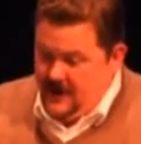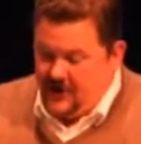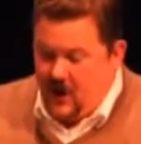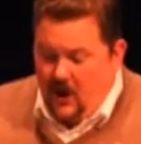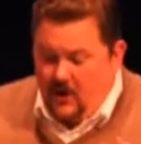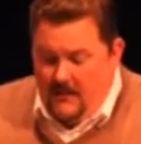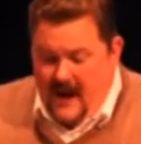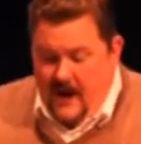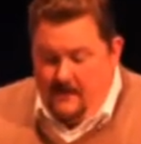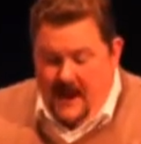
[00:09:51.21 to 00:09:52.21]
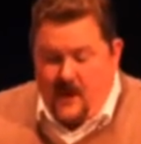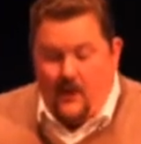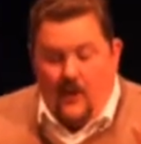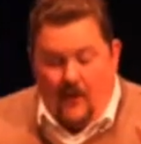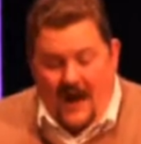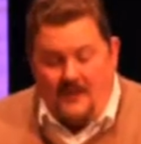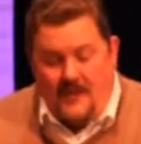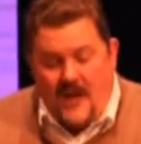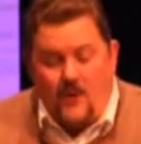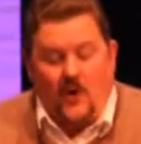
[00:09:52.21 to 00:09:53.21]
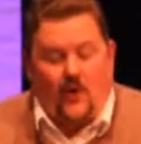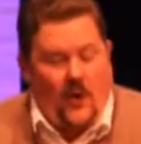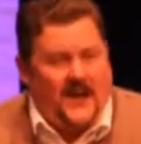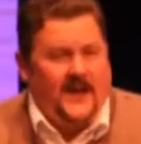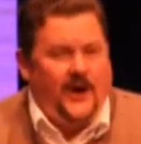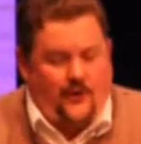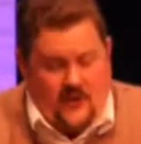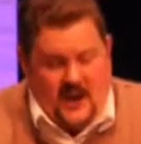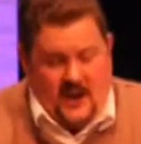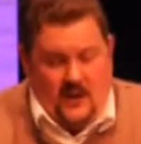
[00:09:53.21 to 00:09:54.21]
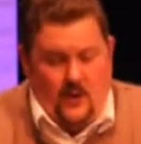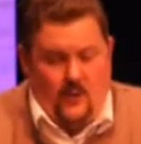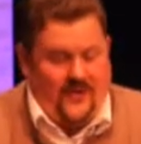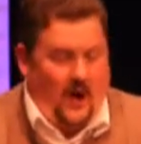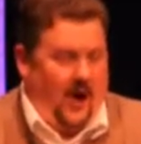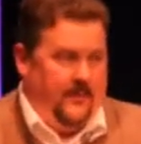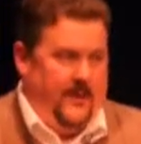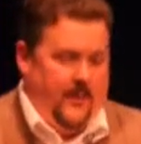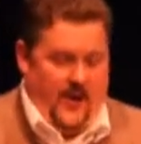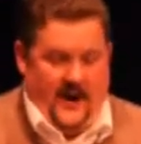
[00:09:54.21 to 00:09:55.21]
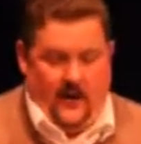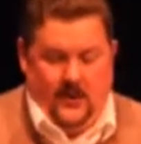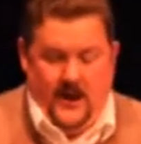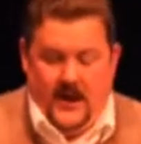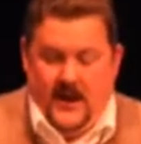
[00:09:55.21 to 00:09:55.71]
Chicago Mayor Rahm Emanuel quickly agreed with Alderman Moreno,